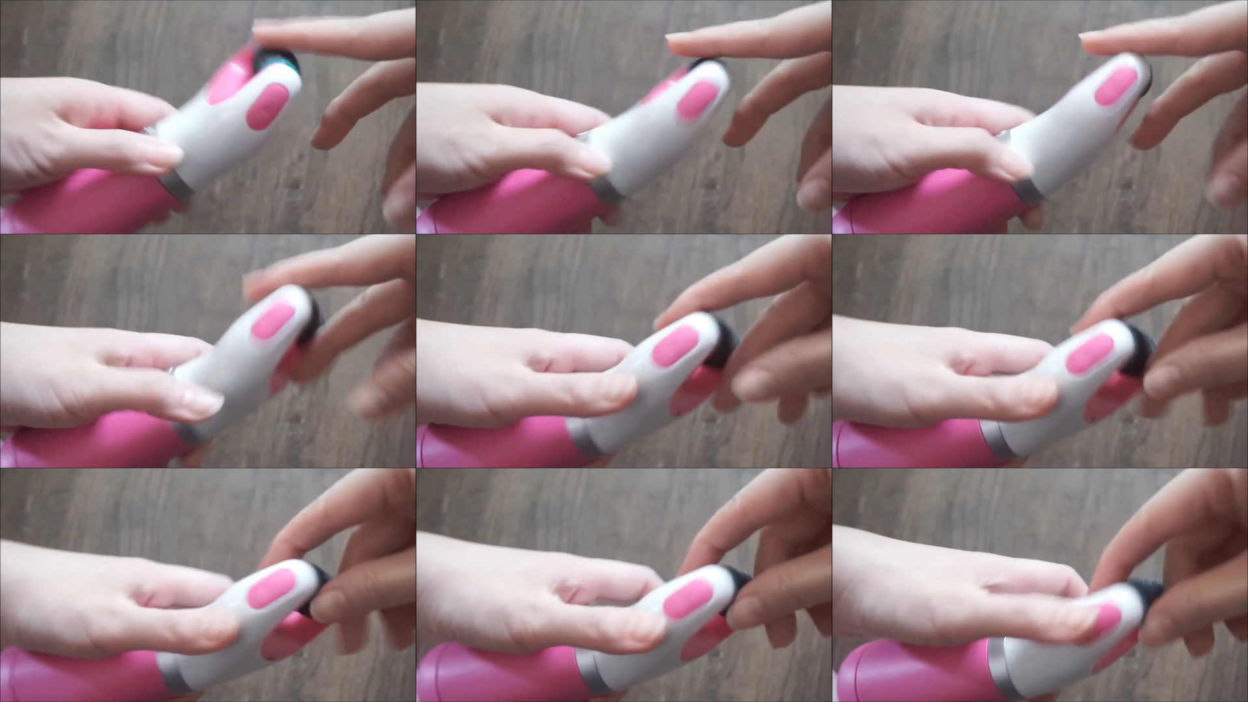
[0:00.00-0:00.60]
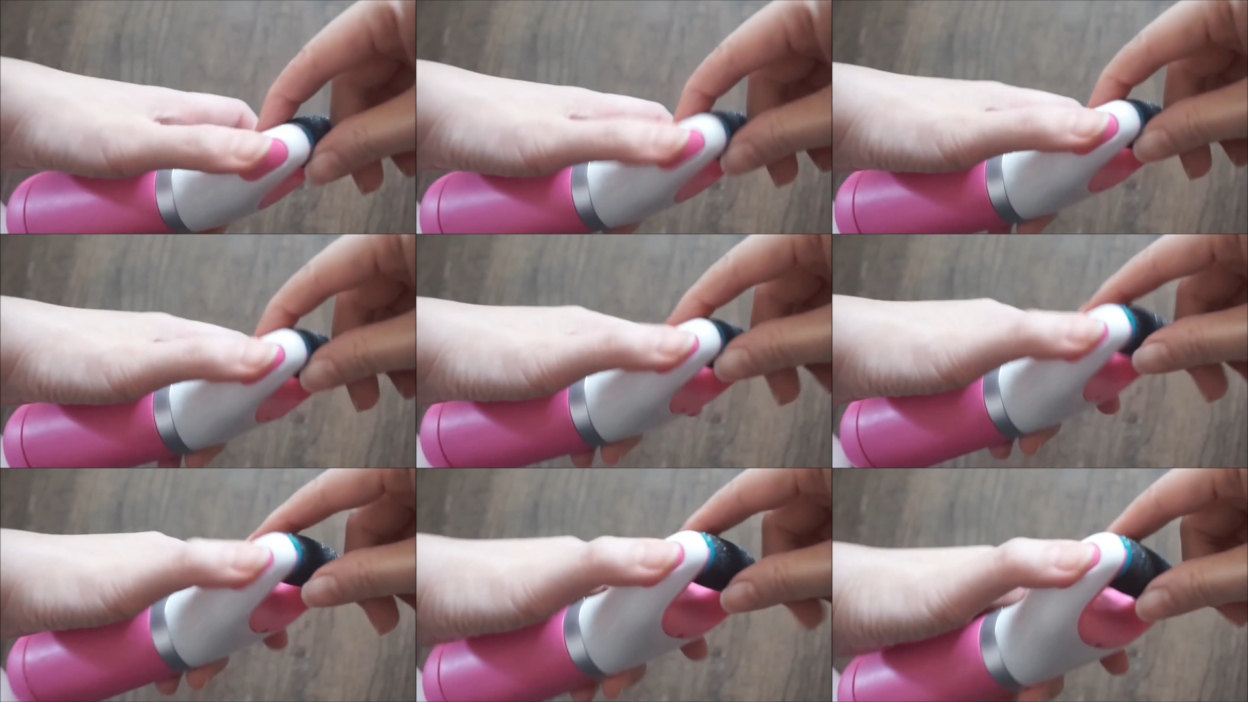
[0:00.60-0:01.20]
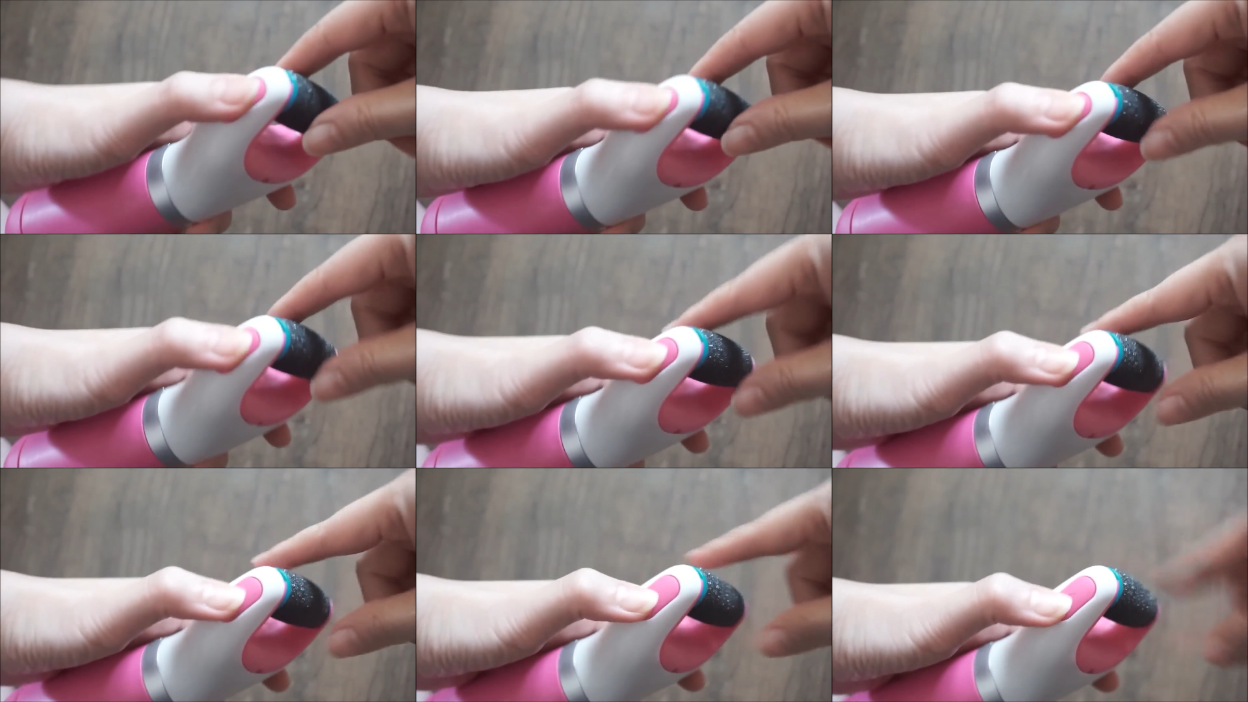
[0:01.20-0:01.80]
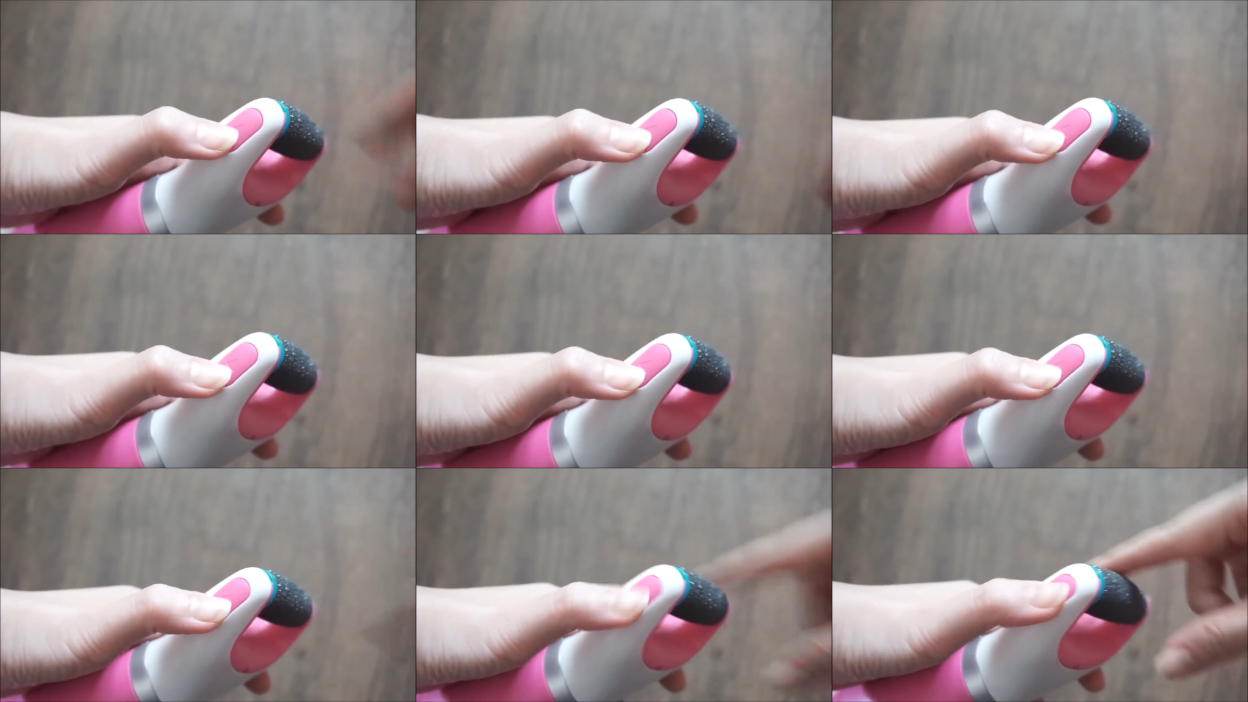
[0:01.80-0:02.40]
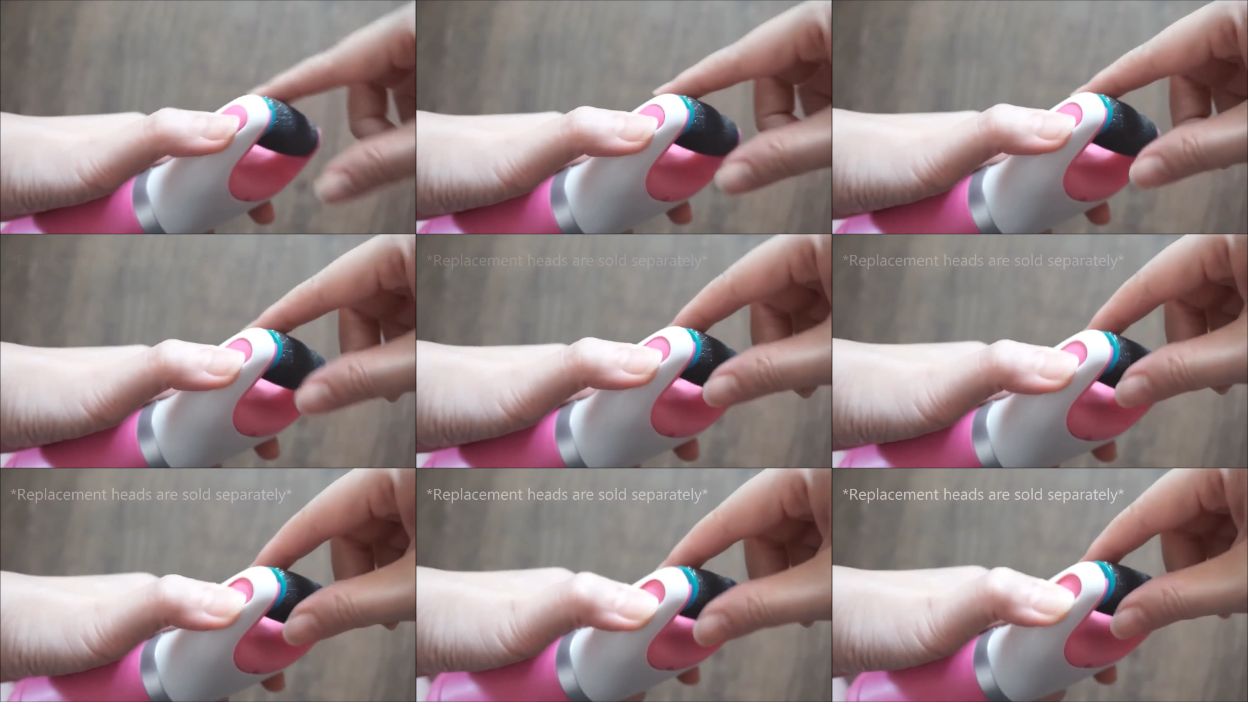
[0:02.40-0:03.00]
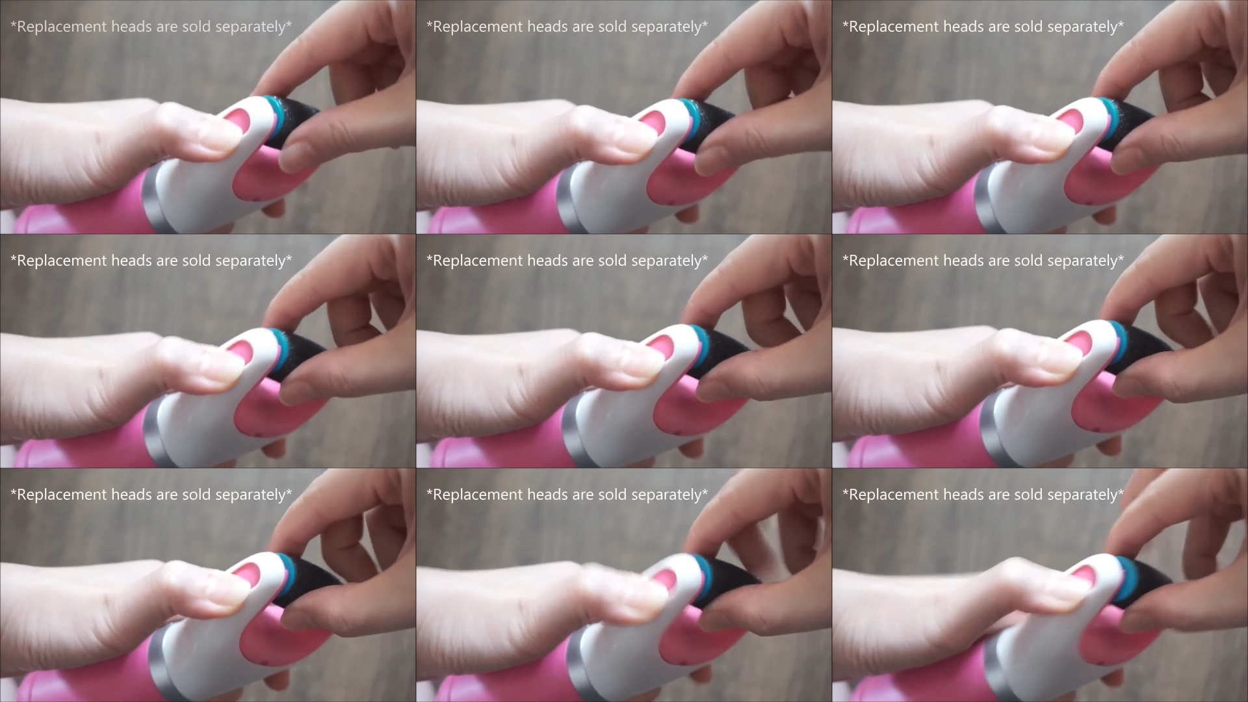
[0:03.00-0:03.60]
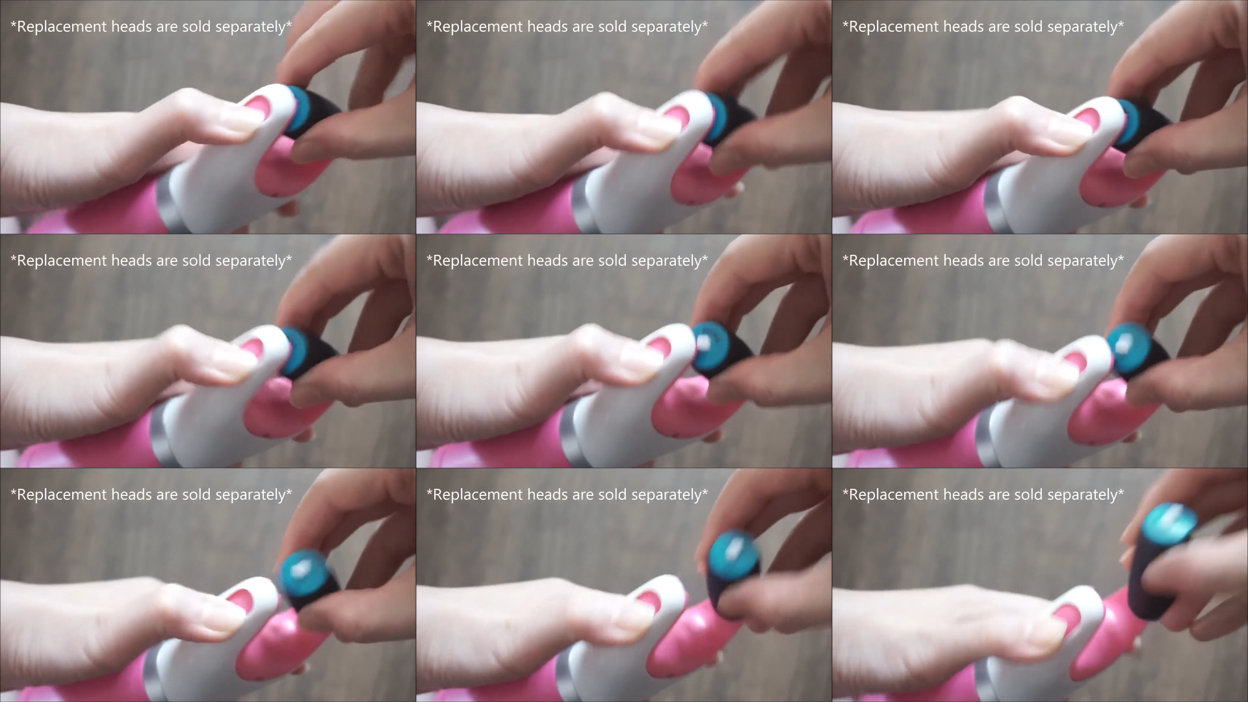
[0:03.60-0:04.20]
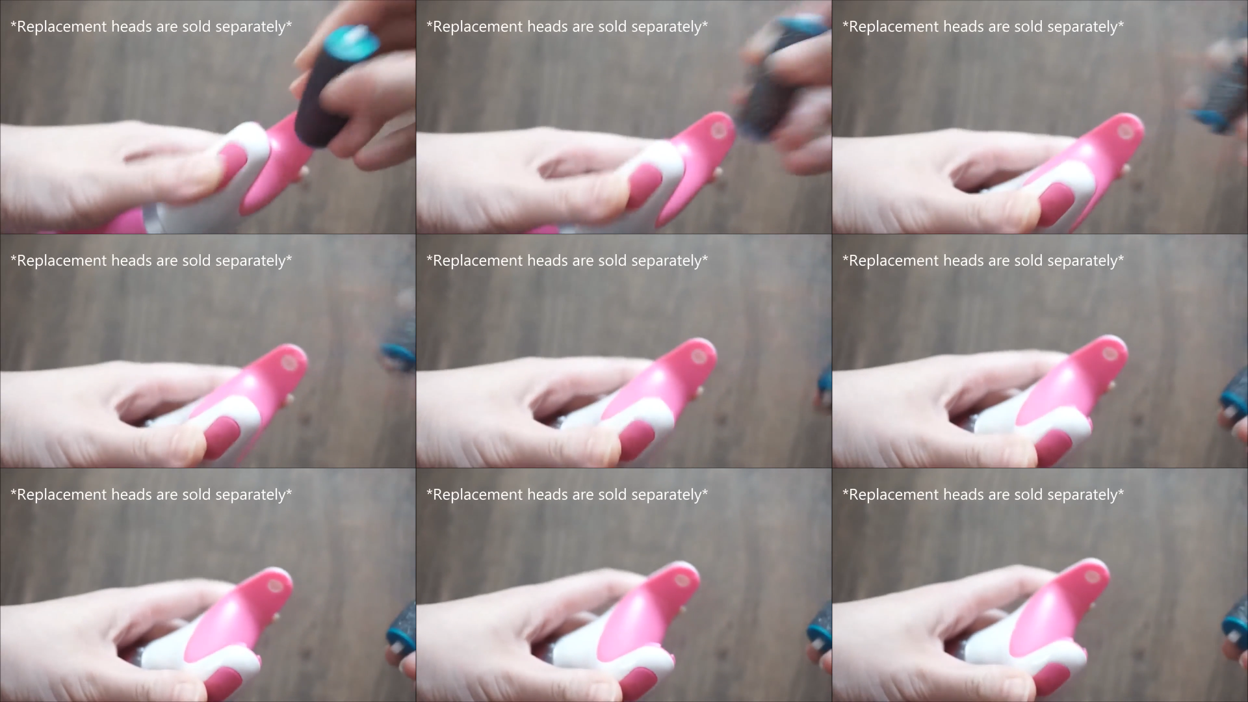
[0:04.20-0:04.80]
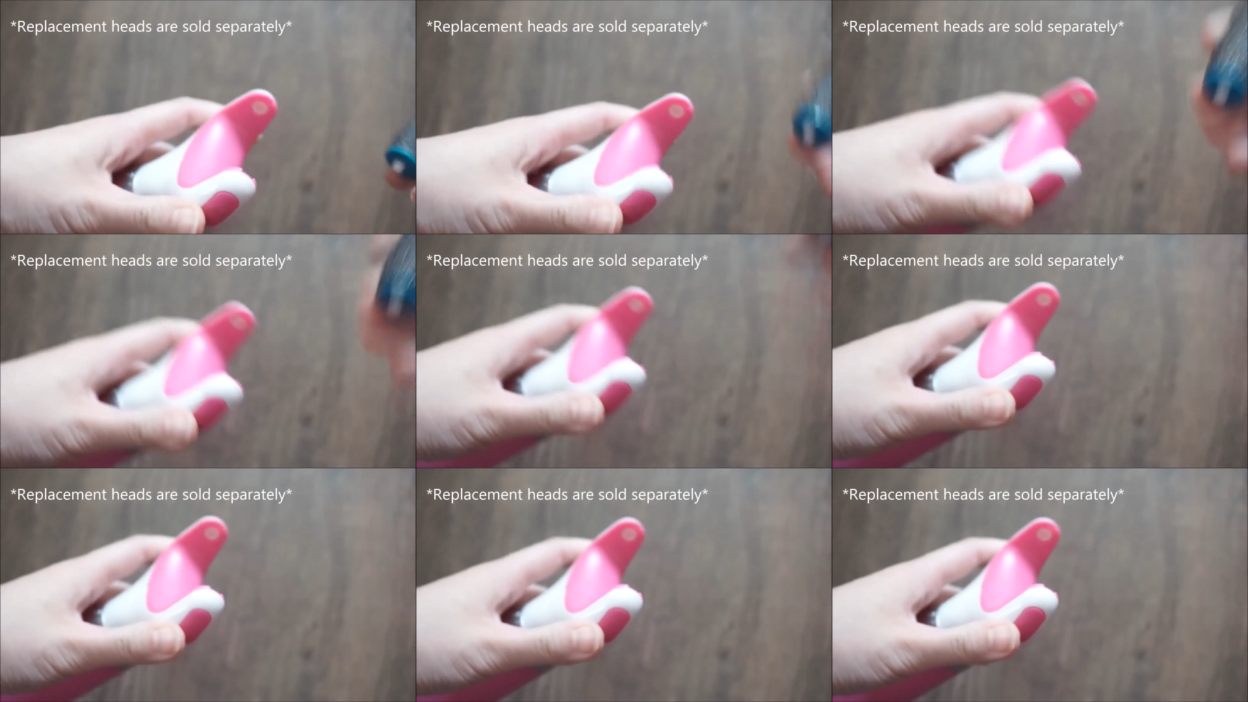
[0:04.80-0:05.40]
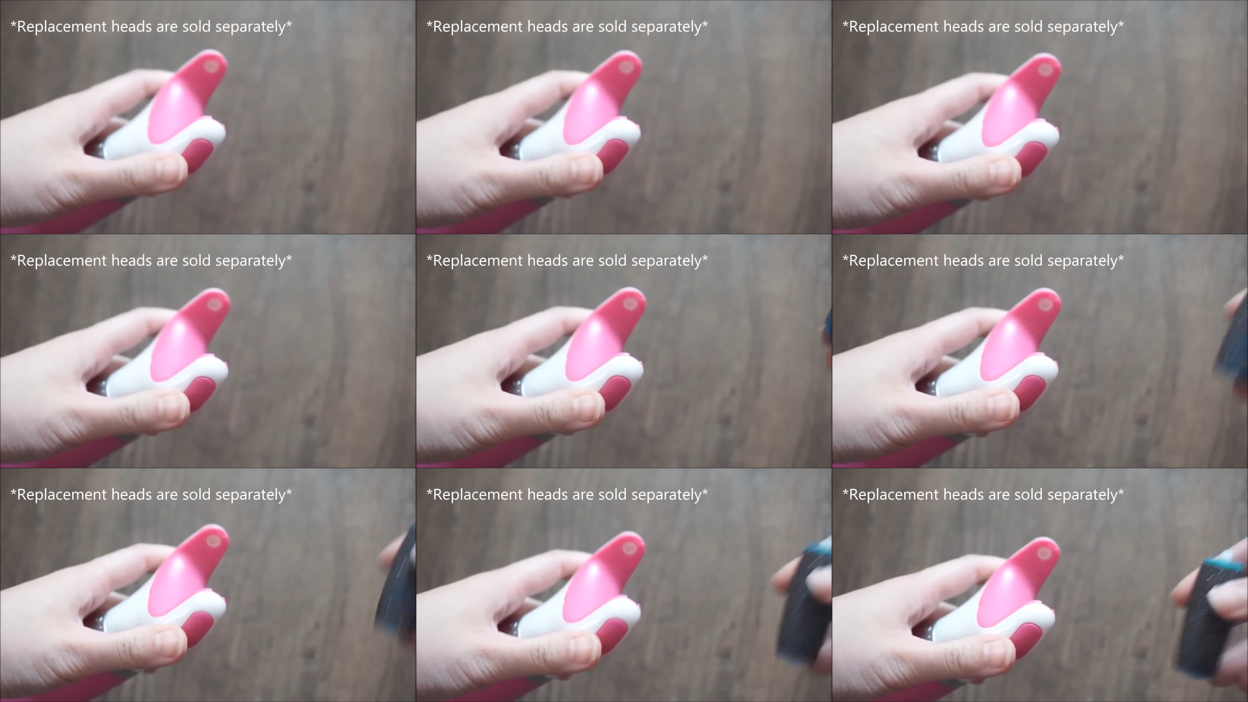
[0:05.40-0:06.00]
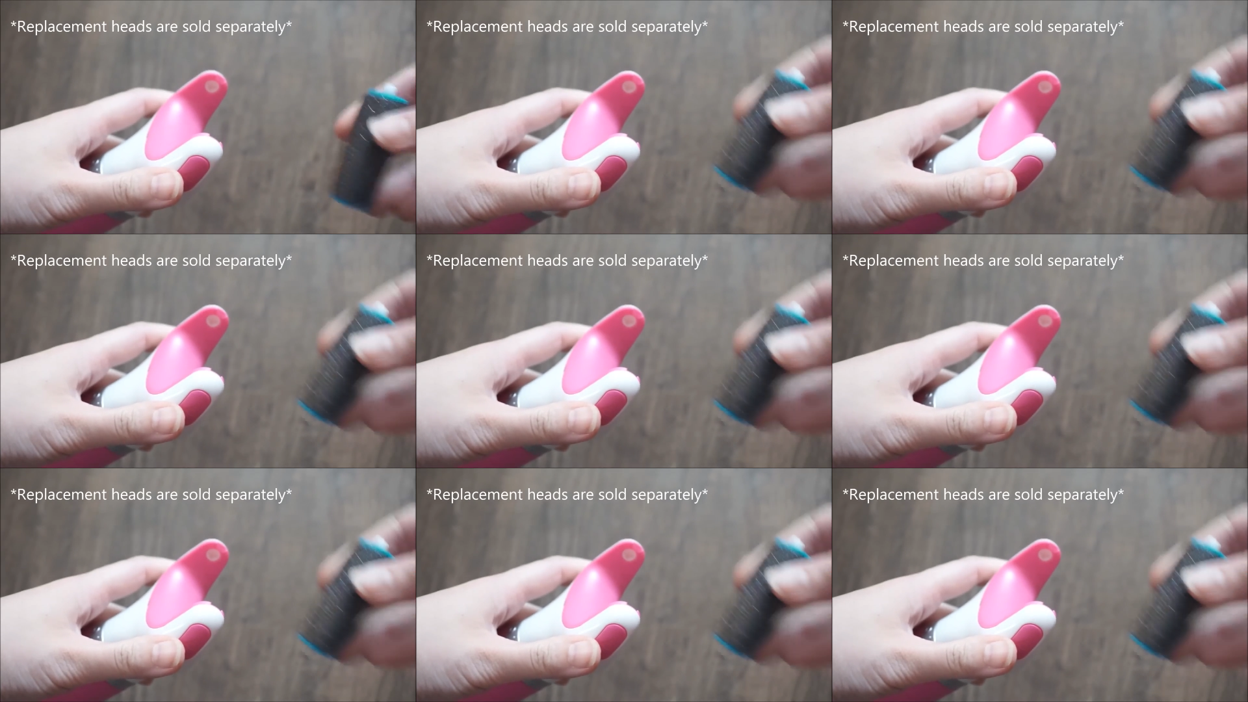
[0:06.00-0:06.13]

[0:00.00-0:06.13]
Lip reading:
[unreadable: no face in view]